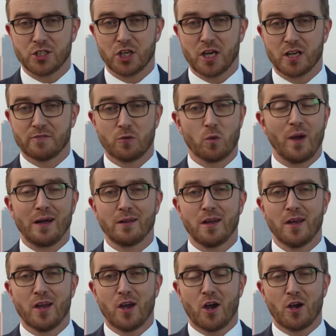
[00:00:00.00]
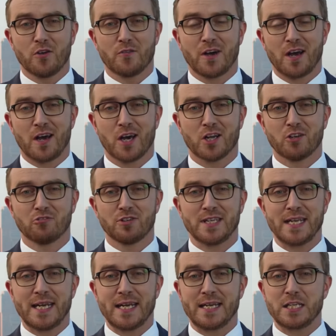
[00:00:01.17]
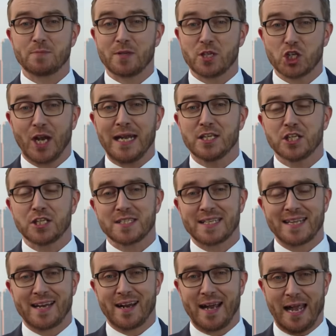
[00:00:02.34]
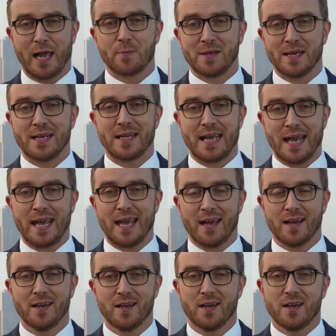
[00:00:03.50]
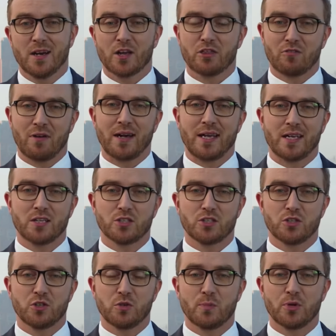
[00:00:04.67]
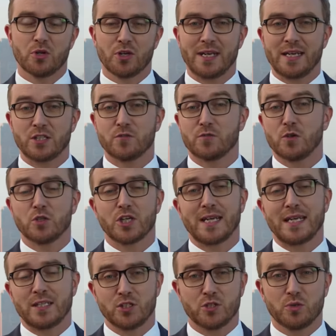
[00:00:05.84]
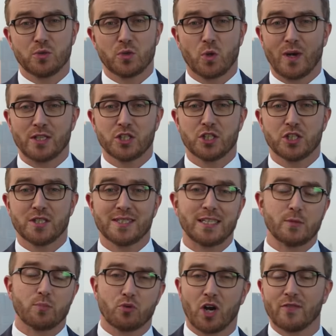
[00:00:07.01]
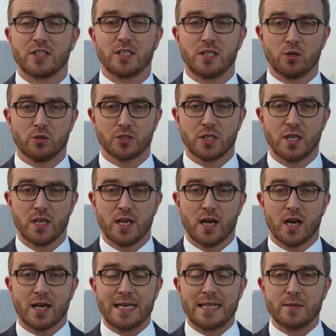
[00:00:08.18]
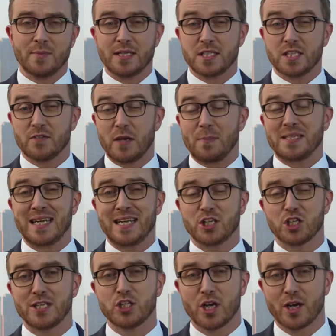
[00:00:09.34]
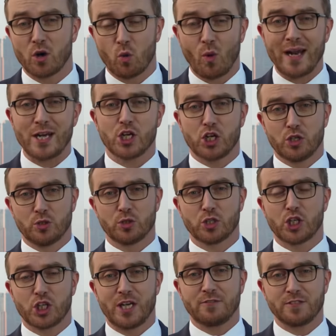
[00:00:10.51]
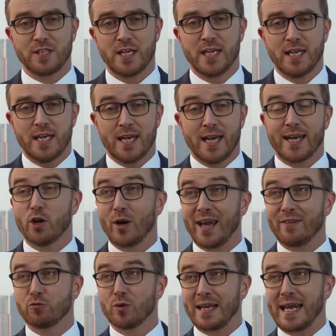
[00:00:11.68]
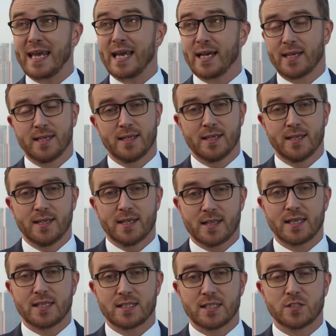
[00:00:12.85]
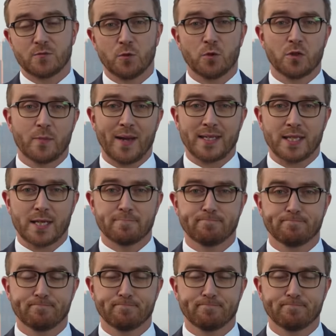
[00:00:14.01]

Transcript: to China for well over 100 years, but changes that are happening here are threatening to put its future into question. Data privacy laws are in the midst of a potentially generational shift, and not everyone here thinks it's for the better.